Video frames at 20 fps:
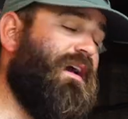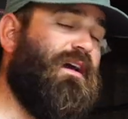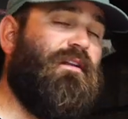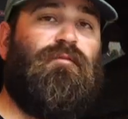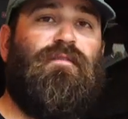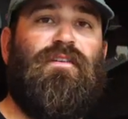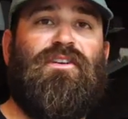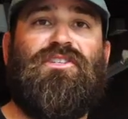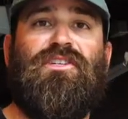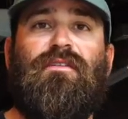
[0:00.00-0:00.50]
And
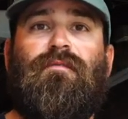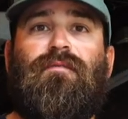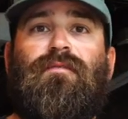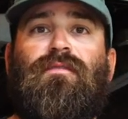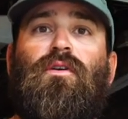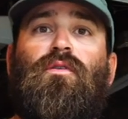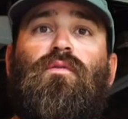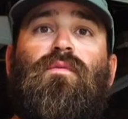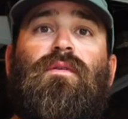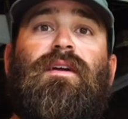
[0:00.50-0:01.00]
fishing a
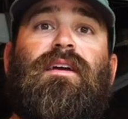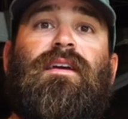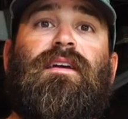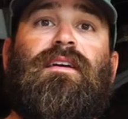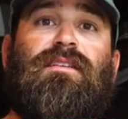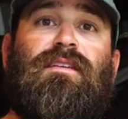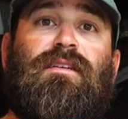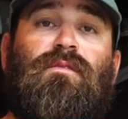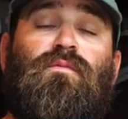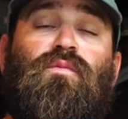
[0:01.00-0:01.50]
float
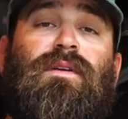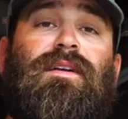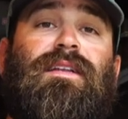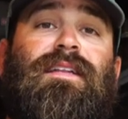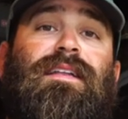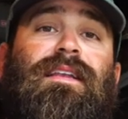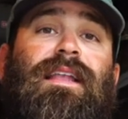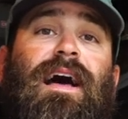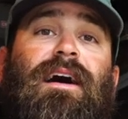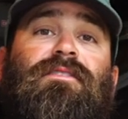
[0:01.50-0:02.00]
rig really
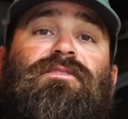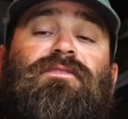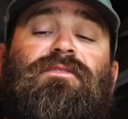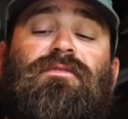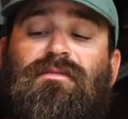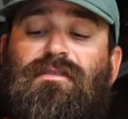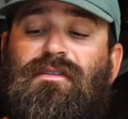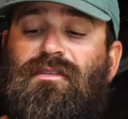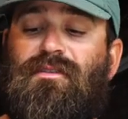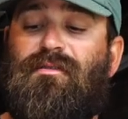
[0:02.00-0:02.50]
allows
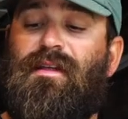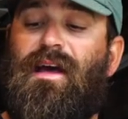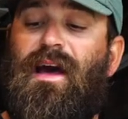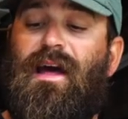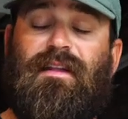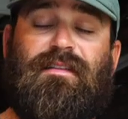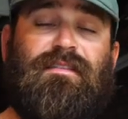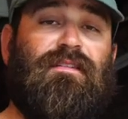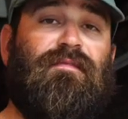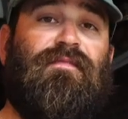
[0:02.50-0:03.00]
you to do
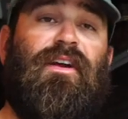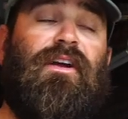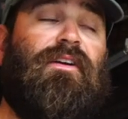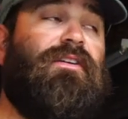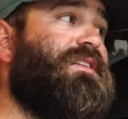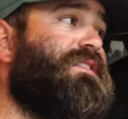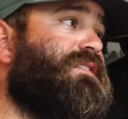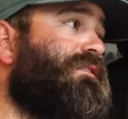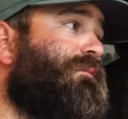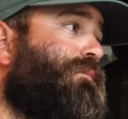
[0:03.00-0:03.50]
that. It's a
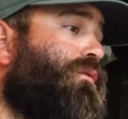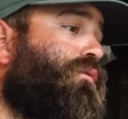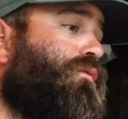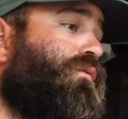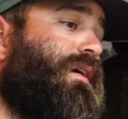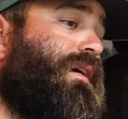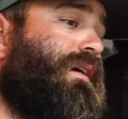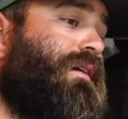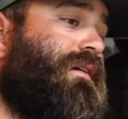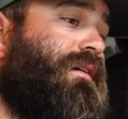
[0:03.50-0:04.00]
very simple
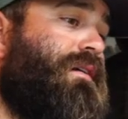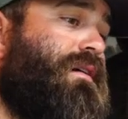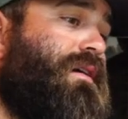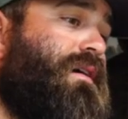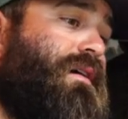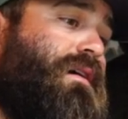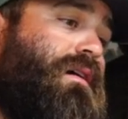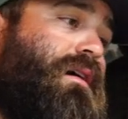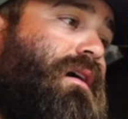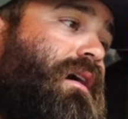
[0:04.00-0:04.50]
rig
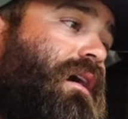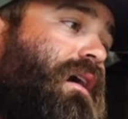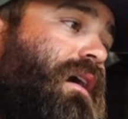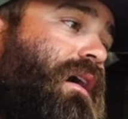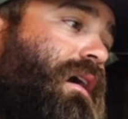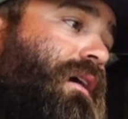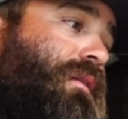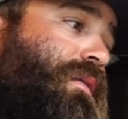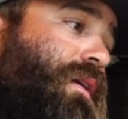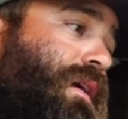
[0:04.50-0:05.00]

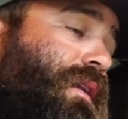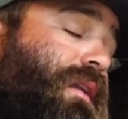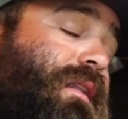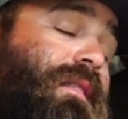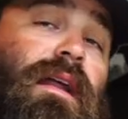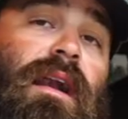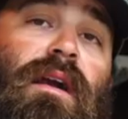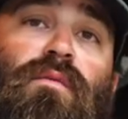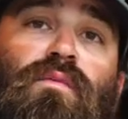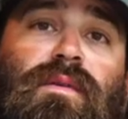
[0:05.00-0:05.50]
that
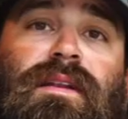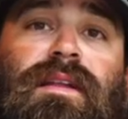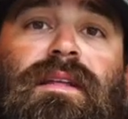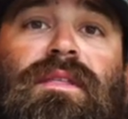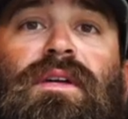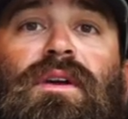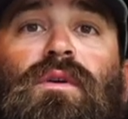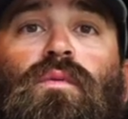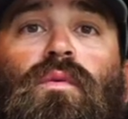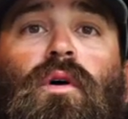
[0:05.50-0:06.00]
I really
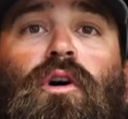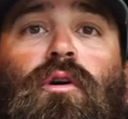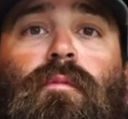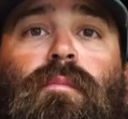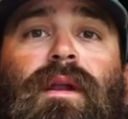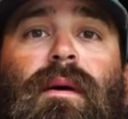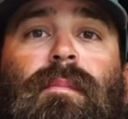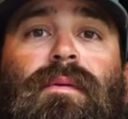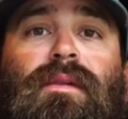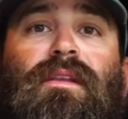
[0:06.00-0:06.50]
think will
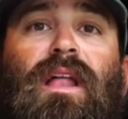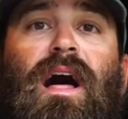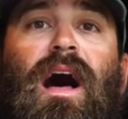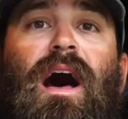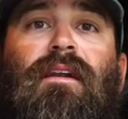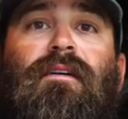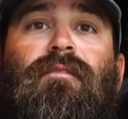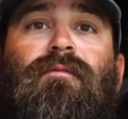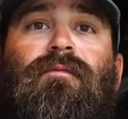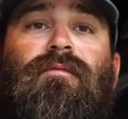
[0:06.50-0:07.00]
open up a
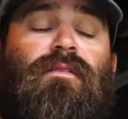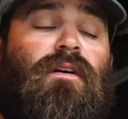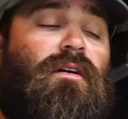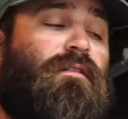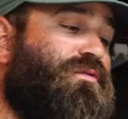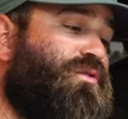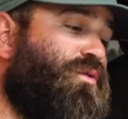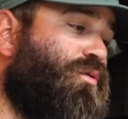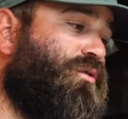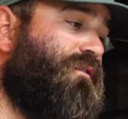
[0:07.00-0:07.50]
lot
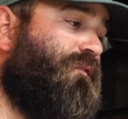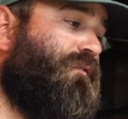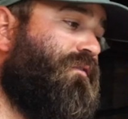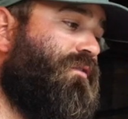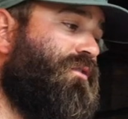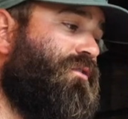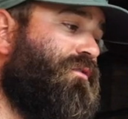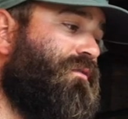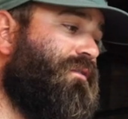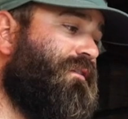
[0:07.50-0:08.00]
of doors for
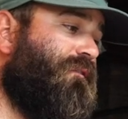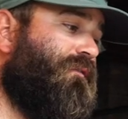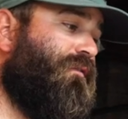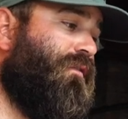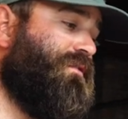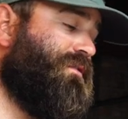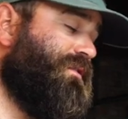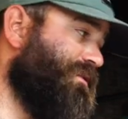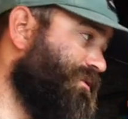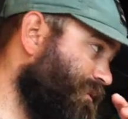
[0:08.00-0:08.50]
you as
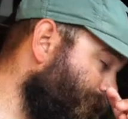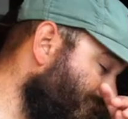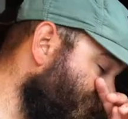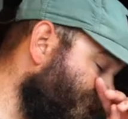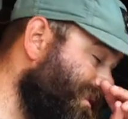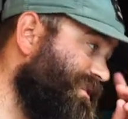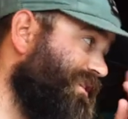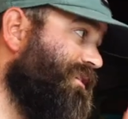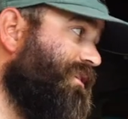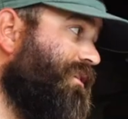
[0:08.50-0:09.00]
far as inshore
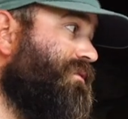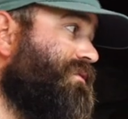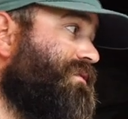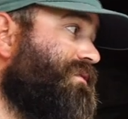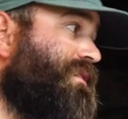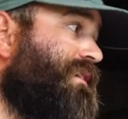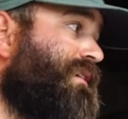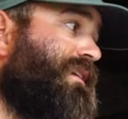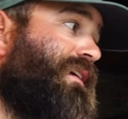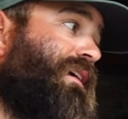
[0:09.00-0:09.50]
fishing goes.
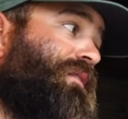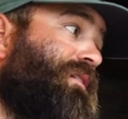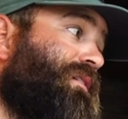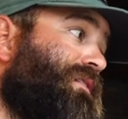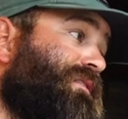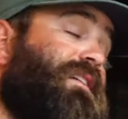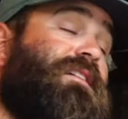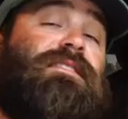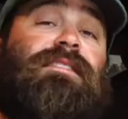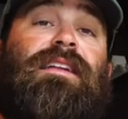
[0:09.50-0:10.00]

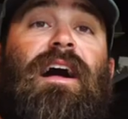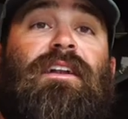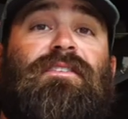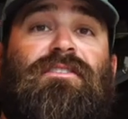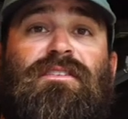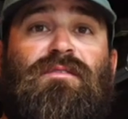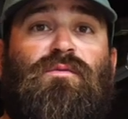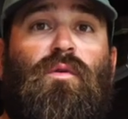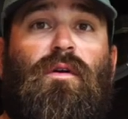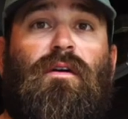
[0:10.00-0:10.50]
This does not
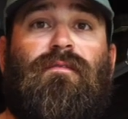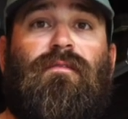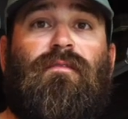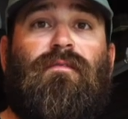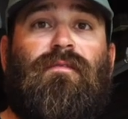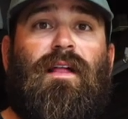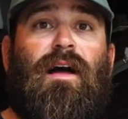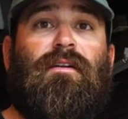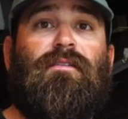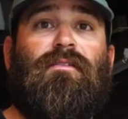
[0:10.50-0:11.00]
just work for
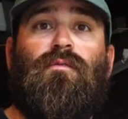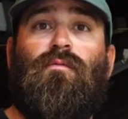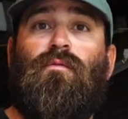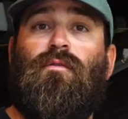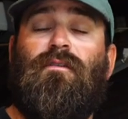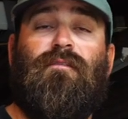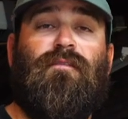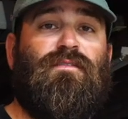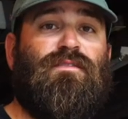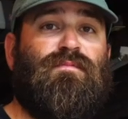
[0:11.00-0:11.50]
flounder. It
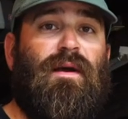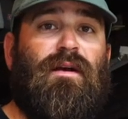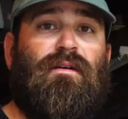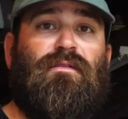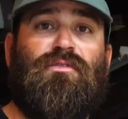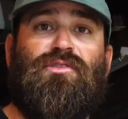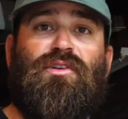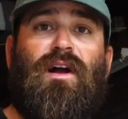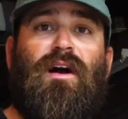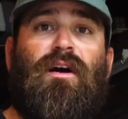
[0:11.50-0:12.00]
works for
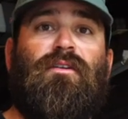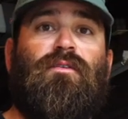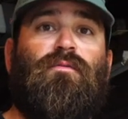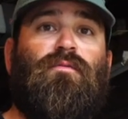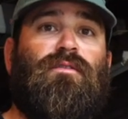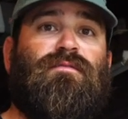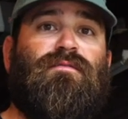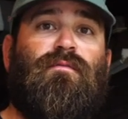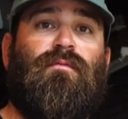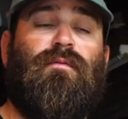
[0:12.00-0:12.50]
speckled trout. It
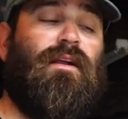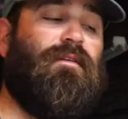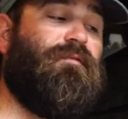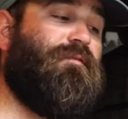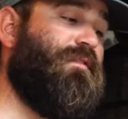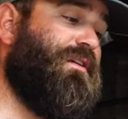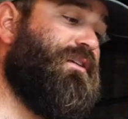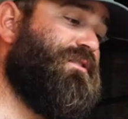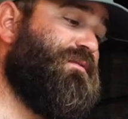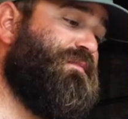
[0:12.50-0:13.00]
works for
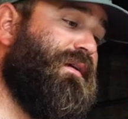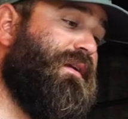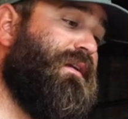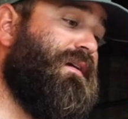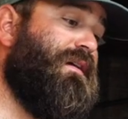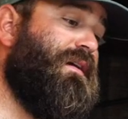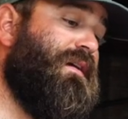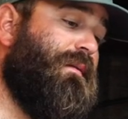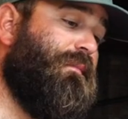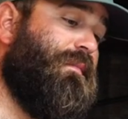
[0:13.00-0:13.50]
redfish.
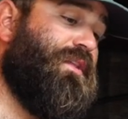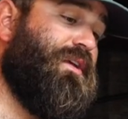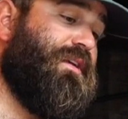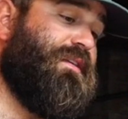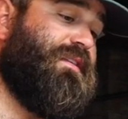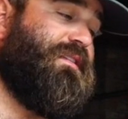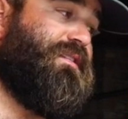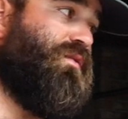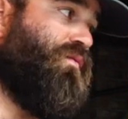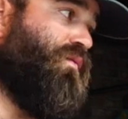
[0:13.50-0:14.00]
But this
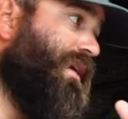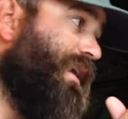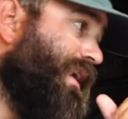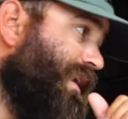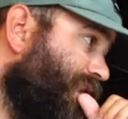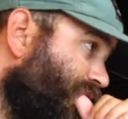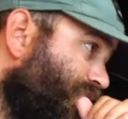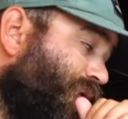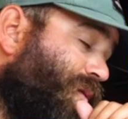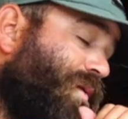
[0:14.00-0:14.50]
is a
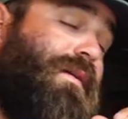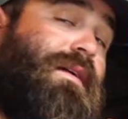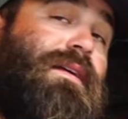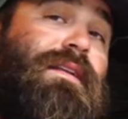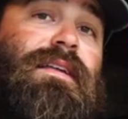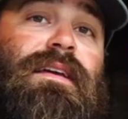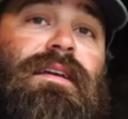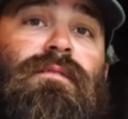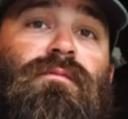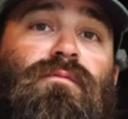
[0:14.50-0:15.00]
rig that
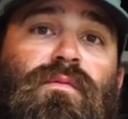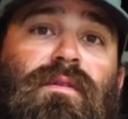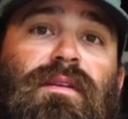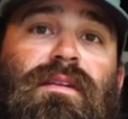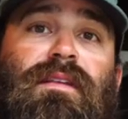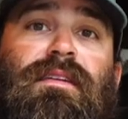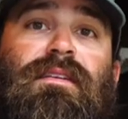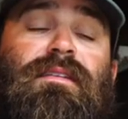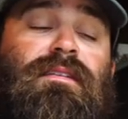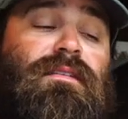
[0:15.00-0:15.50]
really,
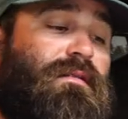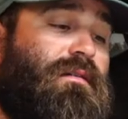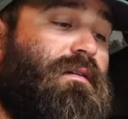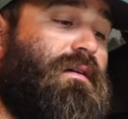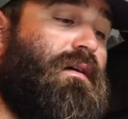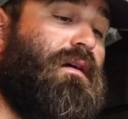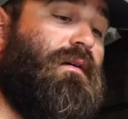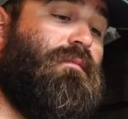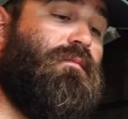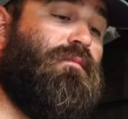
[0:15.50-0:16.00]
really
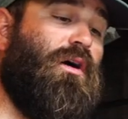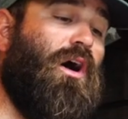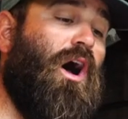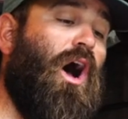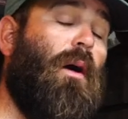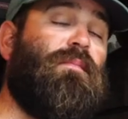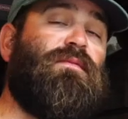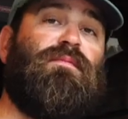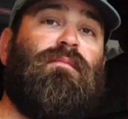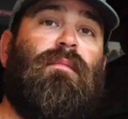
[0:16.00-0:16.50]

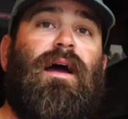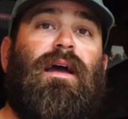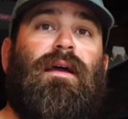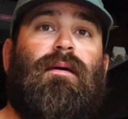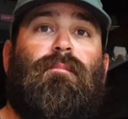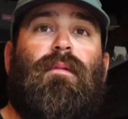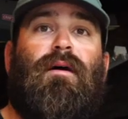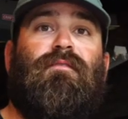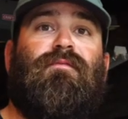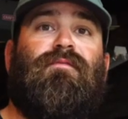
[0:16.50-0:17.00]
upped my
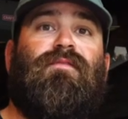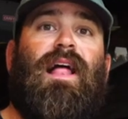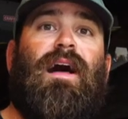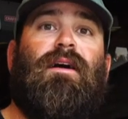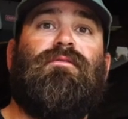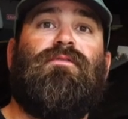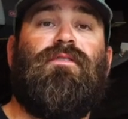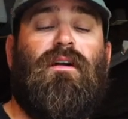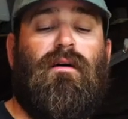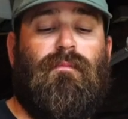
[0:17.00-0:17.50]

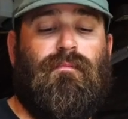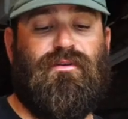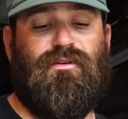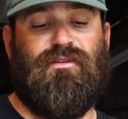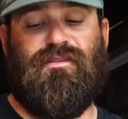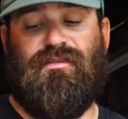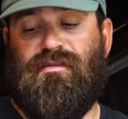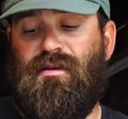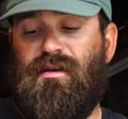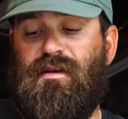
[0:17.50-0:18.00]
flounder
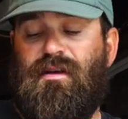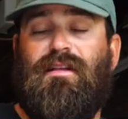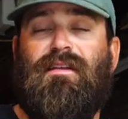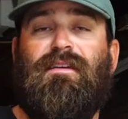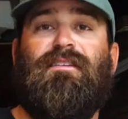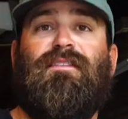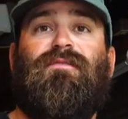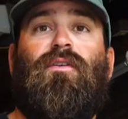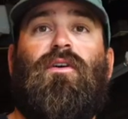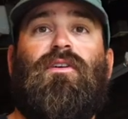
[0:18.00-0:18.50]
numbers
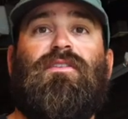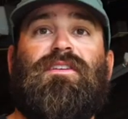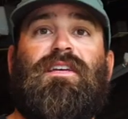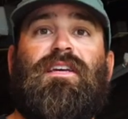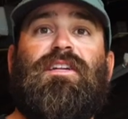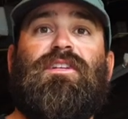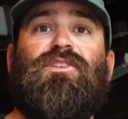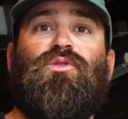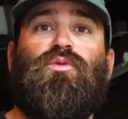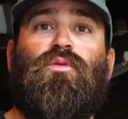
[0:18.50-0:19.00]
as far as
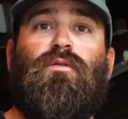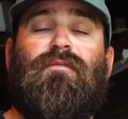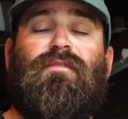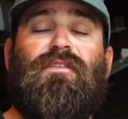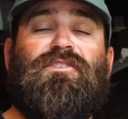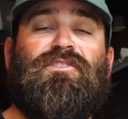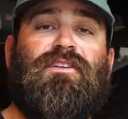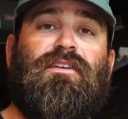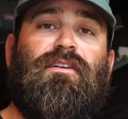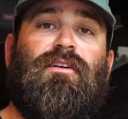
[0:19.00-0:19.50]
inshore
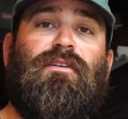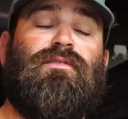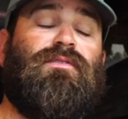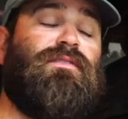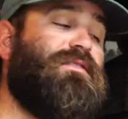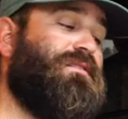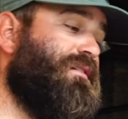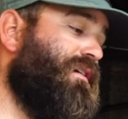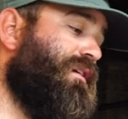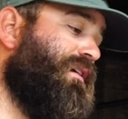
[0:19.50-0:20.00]
fishing
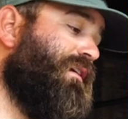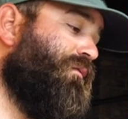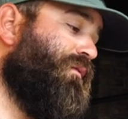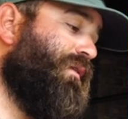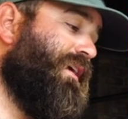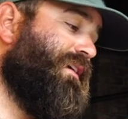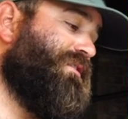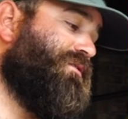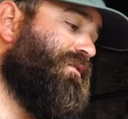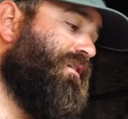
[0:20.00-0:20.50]
goes when
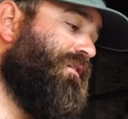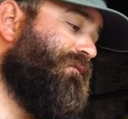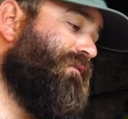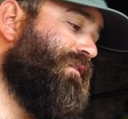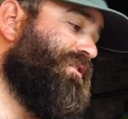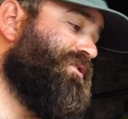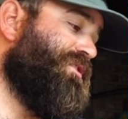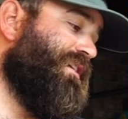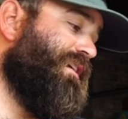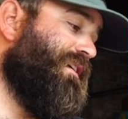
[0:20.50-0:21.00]
I started
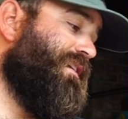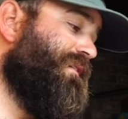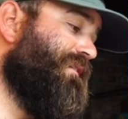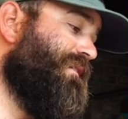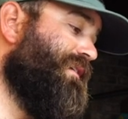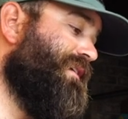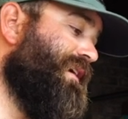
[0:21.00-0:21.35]
fishing it.